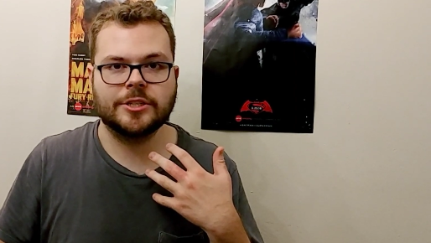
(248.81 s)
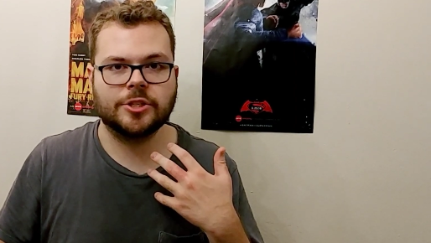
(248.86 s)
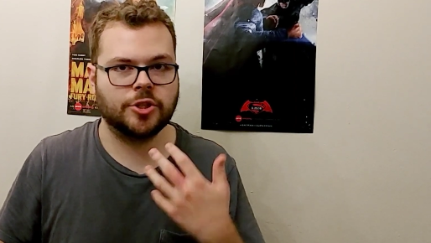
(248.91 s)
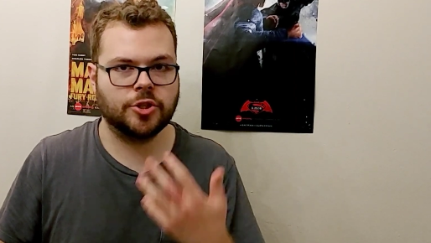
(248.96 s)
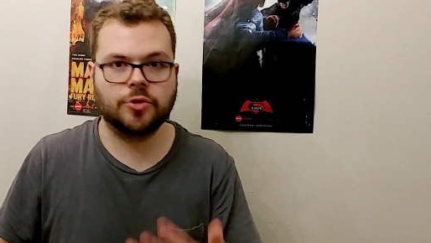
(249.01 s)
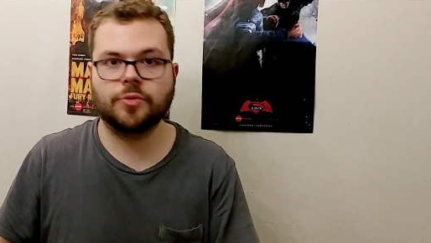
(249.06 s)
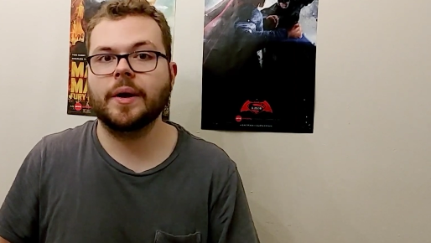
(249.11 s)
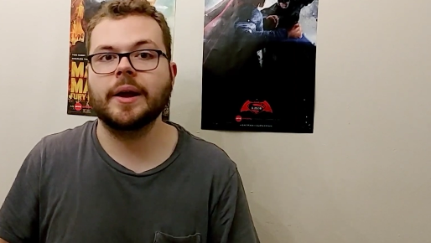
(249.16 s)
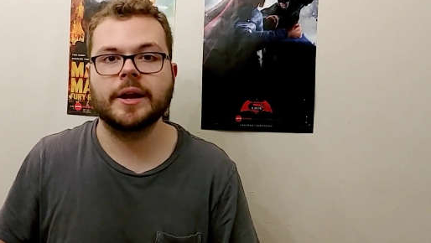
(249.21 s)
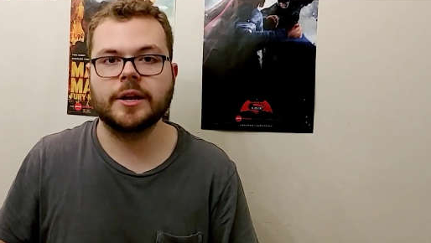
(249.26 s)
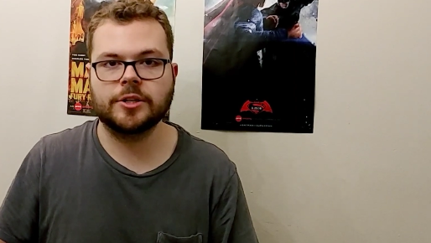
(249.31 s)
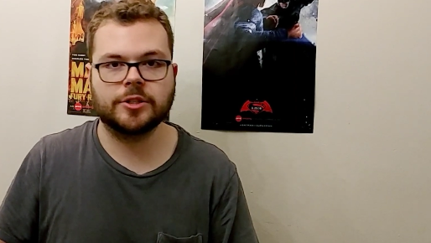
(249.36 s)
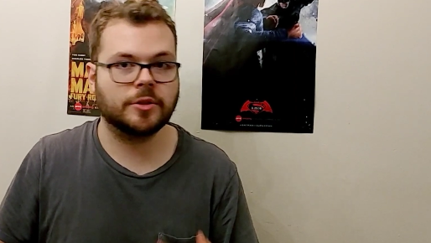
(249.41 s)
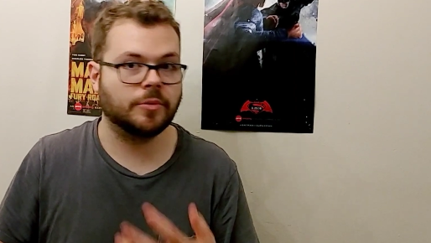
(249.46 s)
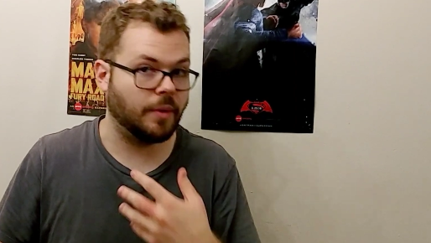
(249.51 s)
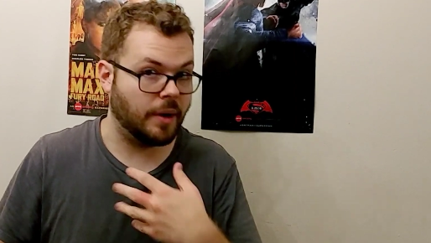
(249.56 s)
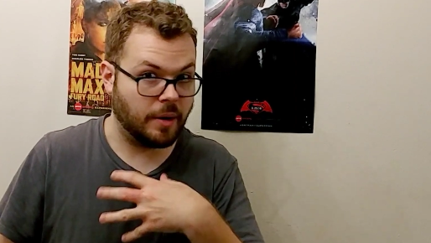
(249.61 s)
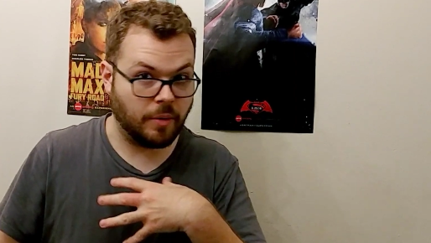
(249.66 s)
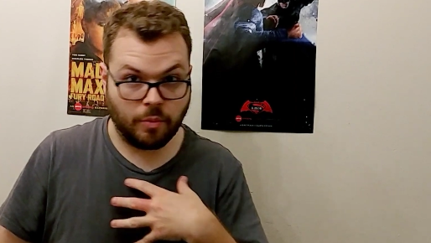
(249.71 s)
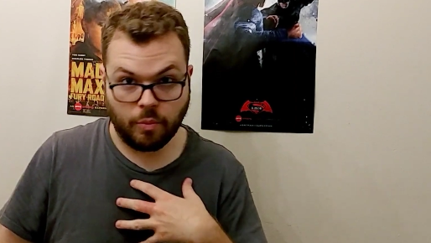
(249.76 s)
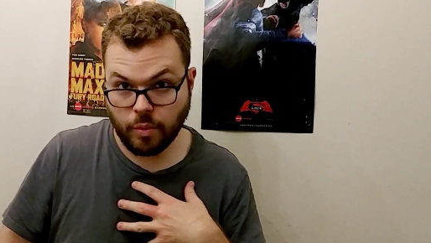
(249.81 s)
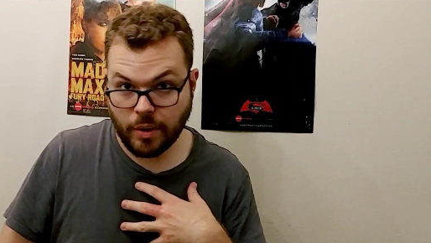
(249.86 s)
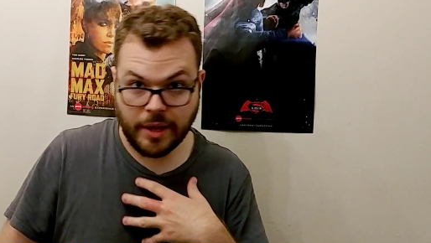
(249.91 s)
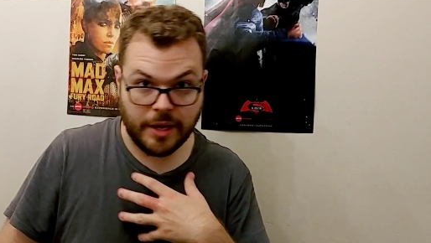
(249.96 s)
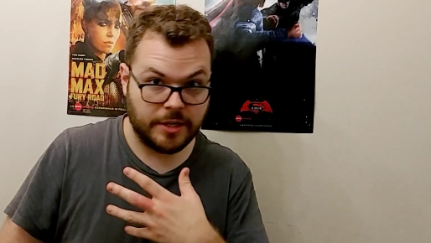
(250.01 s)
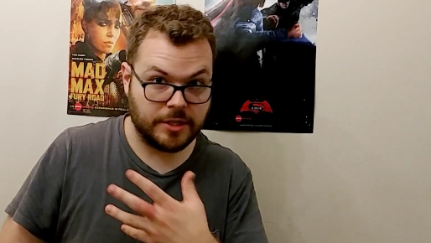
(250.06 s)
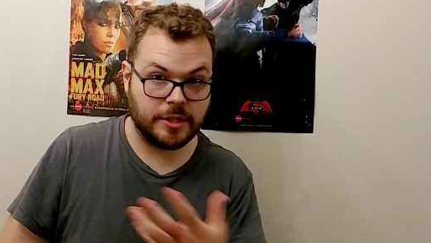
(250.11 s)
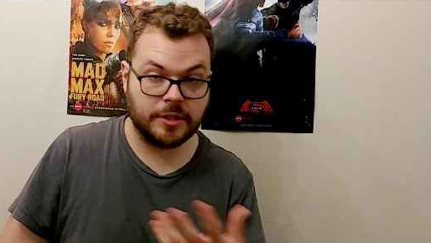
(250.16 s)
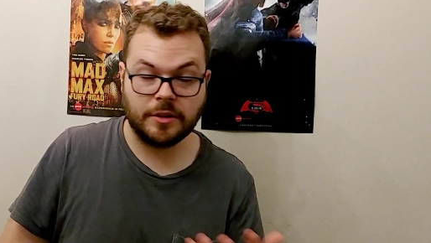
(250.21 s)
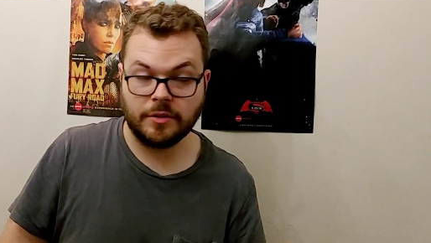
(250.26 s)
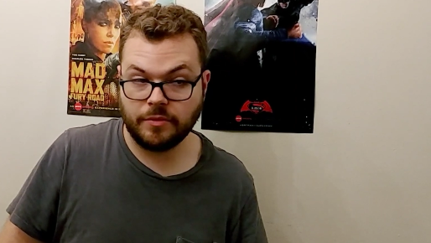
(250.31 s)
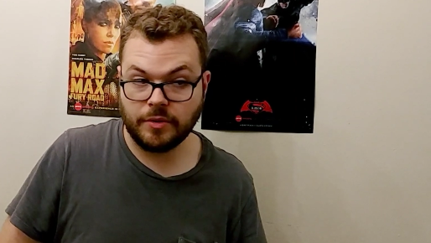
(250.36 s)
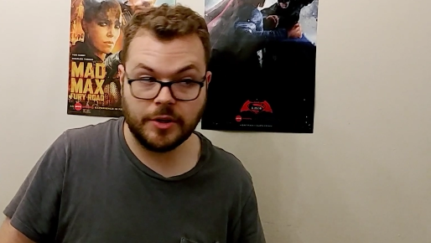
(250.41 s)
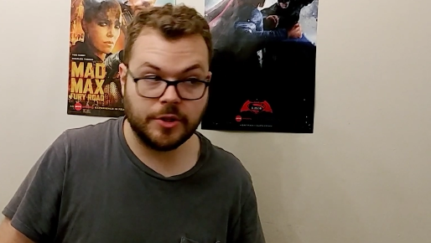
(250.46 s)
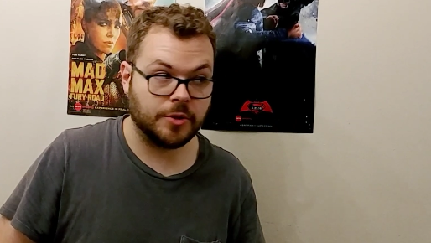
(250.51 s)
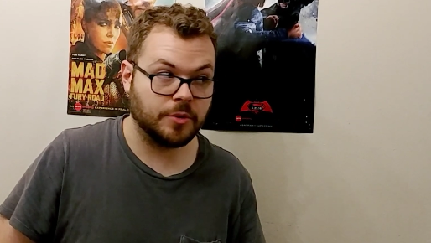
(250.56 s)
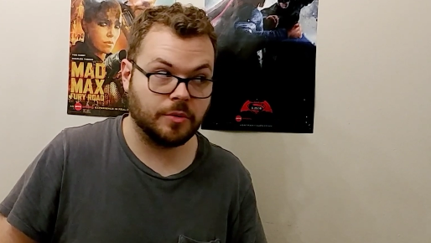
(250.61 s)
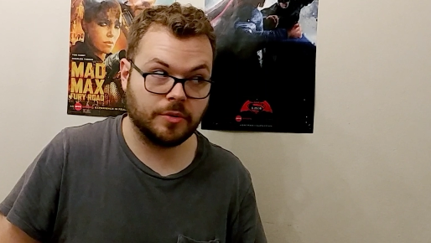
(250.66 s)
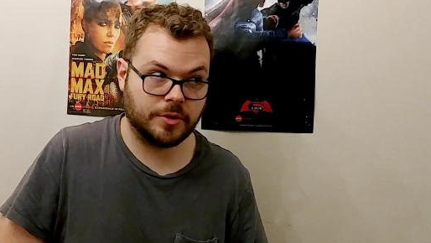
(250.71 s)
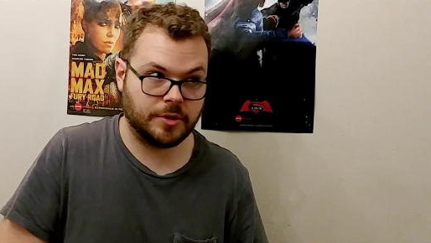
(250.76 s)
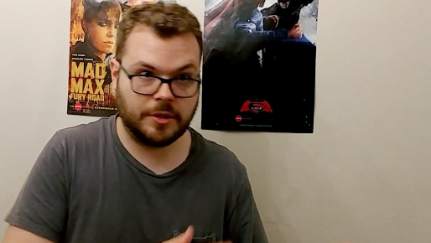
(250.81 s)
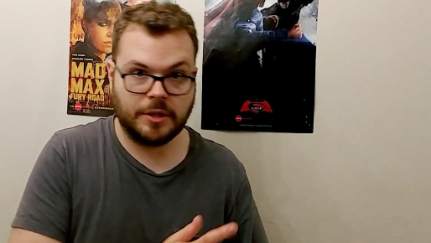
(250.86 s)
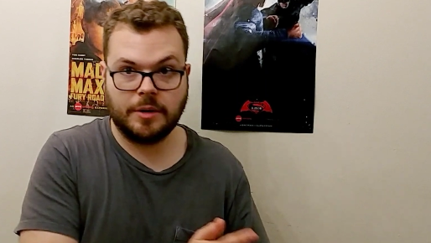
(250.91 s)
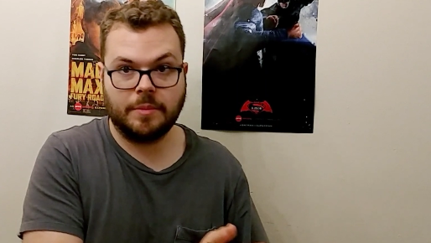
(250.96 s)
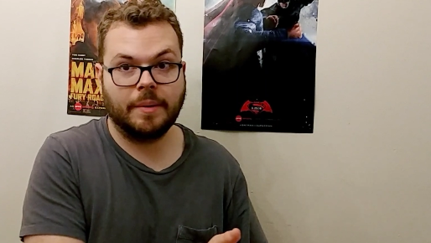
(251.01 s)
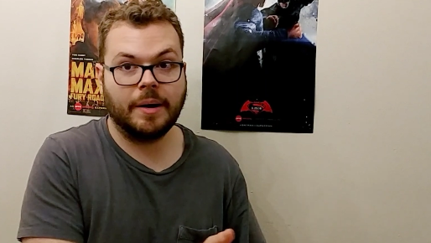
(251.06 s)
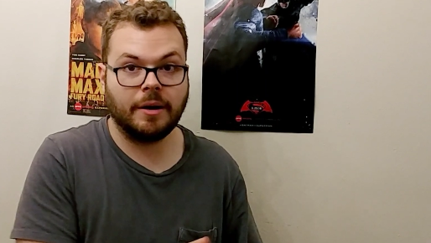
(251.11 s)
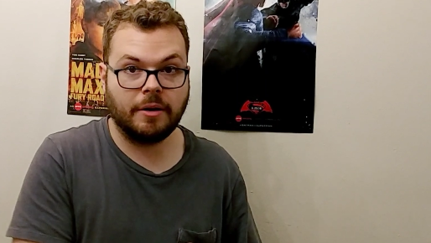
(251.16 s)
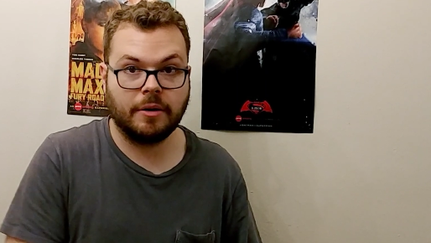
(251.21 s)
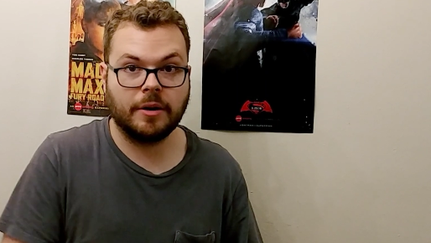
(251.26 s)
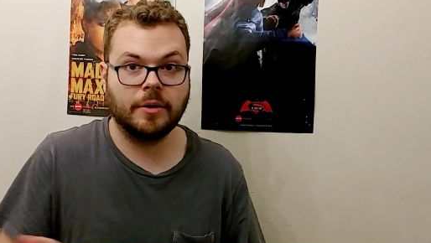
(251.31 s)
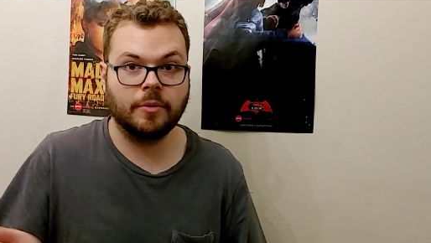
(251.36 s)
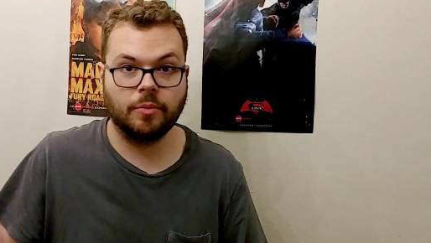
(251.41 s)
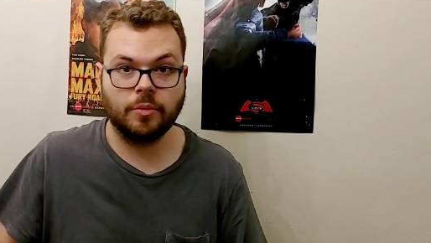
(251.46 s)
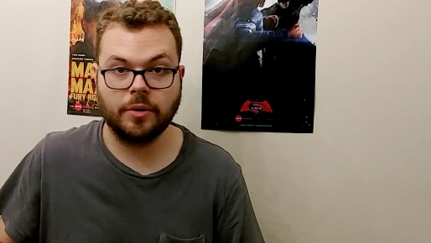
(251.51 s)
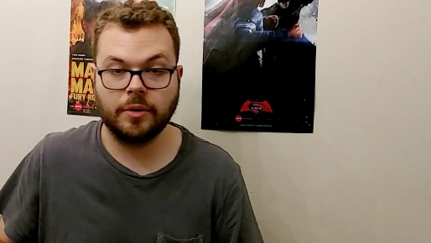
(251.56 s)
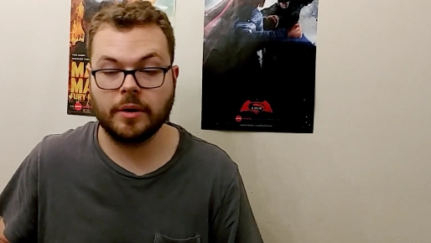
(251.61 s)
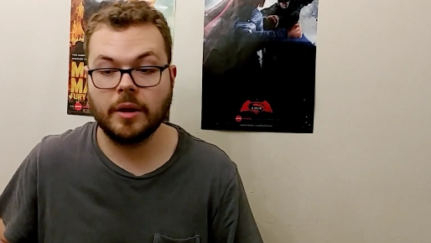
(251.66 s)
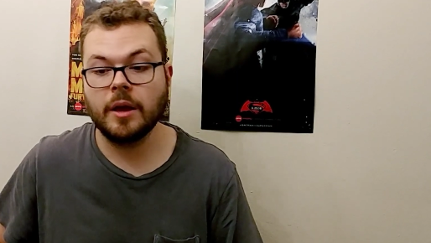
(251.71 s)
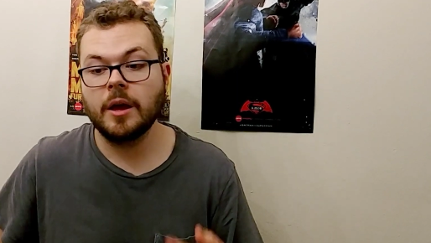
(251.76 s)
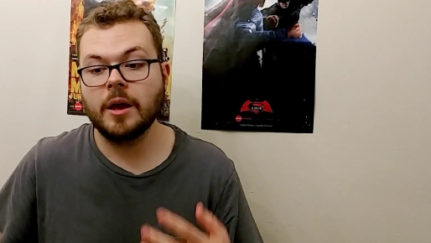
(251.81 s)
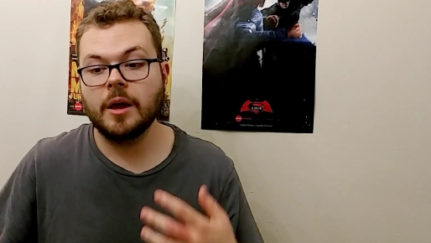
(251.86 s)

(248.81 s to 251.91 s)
strange the way we as individuals in America would,